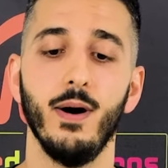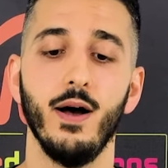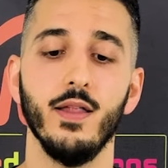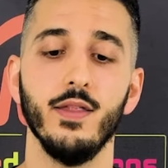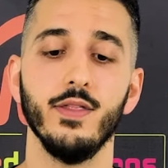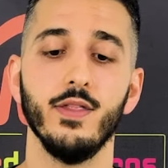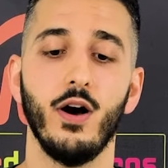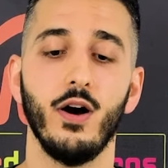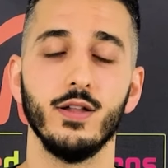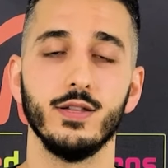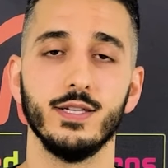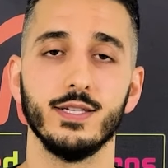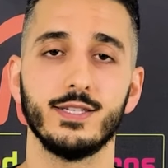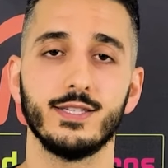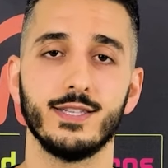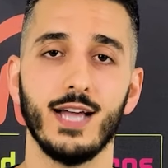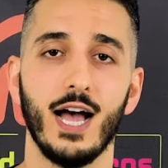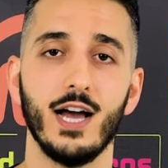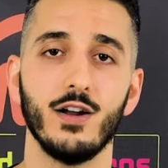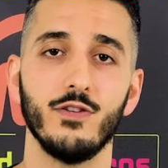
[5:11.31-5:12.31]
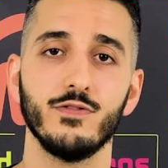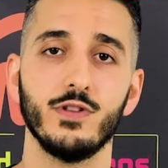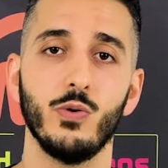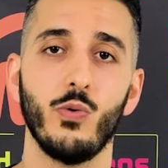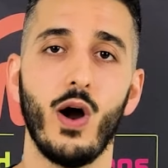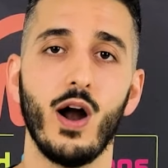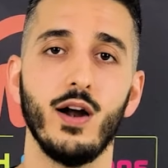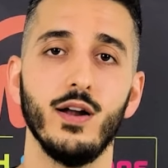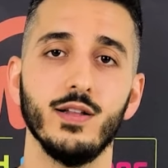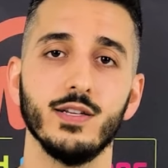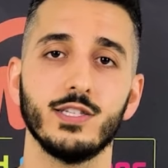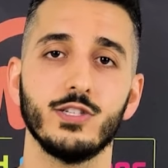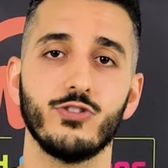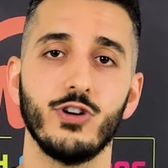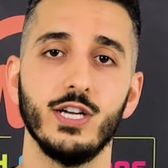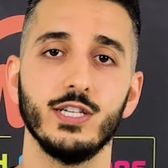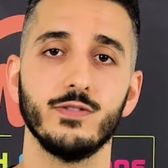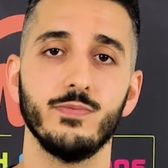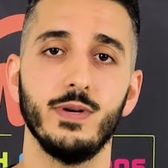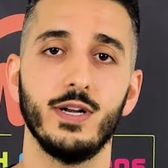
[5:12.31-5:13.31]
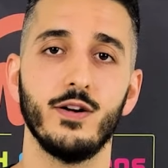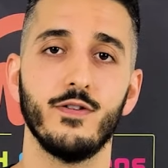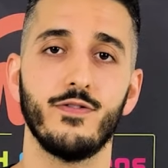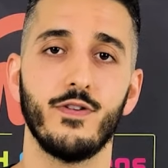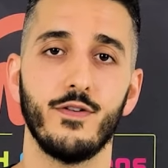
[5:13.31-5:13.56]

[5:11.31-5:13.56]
button on the side of the wireless transmitter